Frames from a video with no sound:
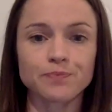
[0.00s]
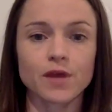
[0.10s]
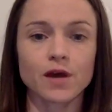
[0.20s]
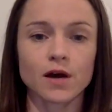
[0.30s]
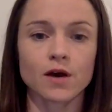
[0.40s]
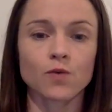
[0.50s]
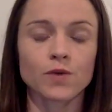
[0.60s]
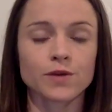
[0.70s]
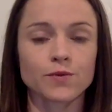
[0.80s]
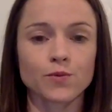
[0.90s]

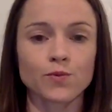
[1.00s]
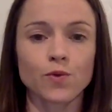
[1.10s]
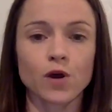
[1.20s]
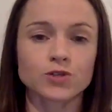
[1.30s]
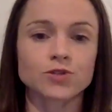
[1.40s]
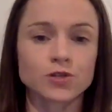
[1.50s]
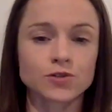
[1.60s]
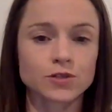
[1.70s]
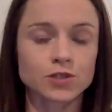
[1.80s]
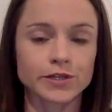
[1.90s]
our
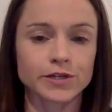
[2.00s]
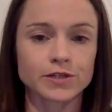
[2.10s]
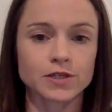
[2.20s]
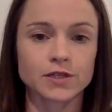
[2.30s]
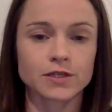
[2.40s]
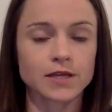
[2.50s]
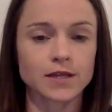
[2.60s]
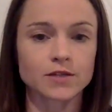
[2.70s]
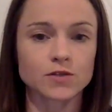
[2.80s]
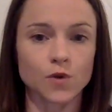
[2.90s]
structural engineer is going to take
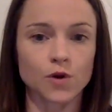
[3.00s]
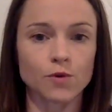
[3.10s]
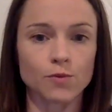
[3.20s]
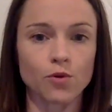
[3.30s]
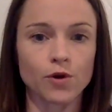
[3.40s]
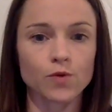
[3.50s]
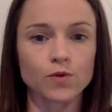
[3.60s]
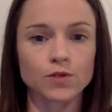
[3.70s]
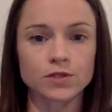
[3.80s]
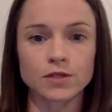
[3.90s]
that soil report,
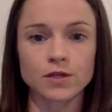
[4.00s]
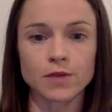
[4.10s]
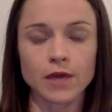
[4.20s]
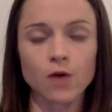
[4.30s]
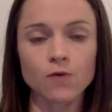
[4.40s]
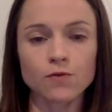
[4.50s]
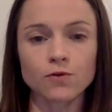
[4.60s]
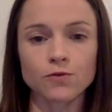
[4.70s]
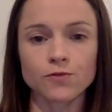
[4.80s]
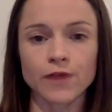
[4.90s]
which is going to be helpful
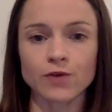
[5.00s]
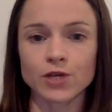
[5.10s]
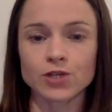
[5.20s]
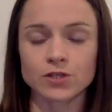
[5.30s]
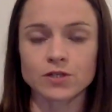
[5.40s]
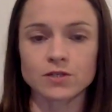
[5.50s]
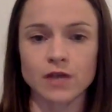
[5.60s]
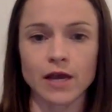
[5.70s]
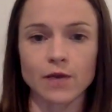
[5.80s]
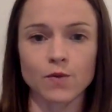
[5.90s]
for foundation design.